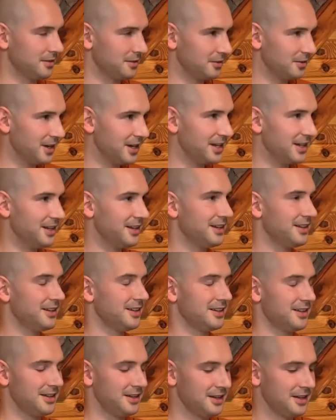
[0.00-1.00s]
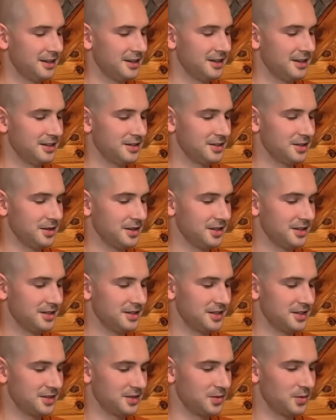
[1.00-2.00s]
Right. So
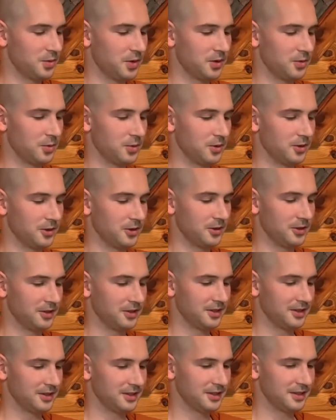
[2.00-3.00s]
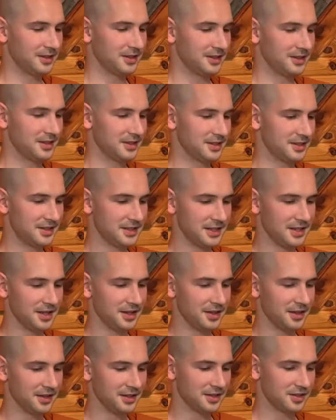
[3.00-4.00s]
this is what we'll see
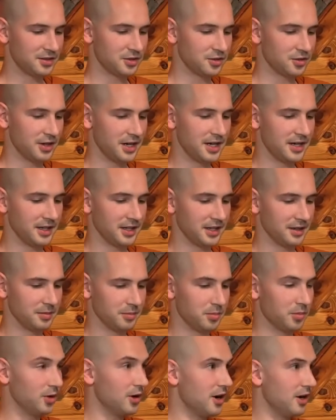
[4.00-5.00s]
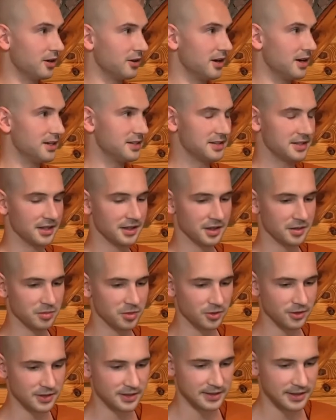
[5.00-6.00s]
in this training progress that the
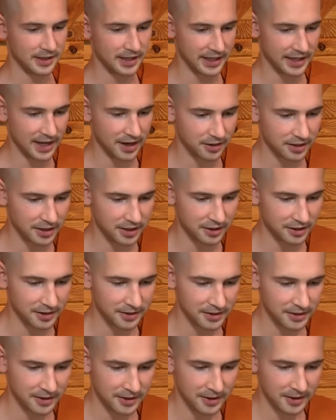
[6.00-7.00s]
Buddha is laying out here.